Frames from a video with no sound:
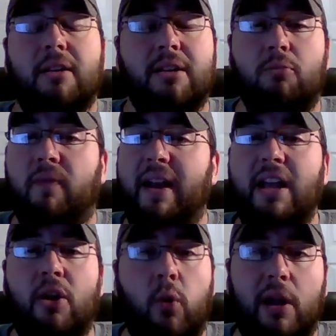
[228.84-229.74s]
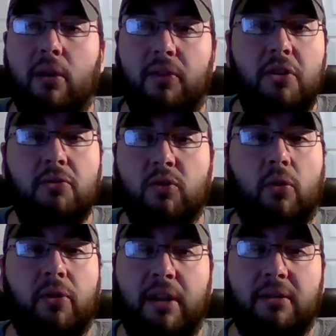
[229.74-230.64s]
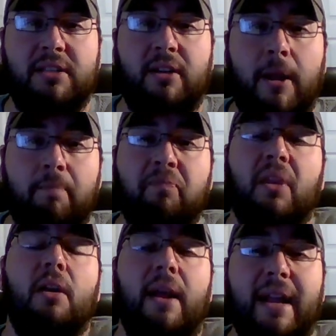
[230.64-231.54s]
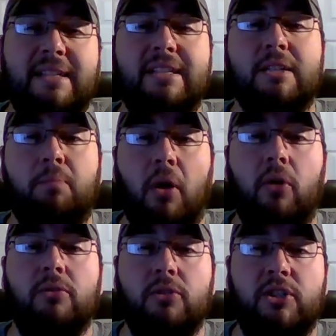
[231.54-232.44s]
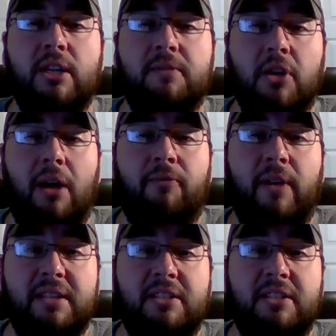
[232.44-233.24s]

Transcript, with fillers: to move any quicker than usual here tonight against this potent Chiefs offense.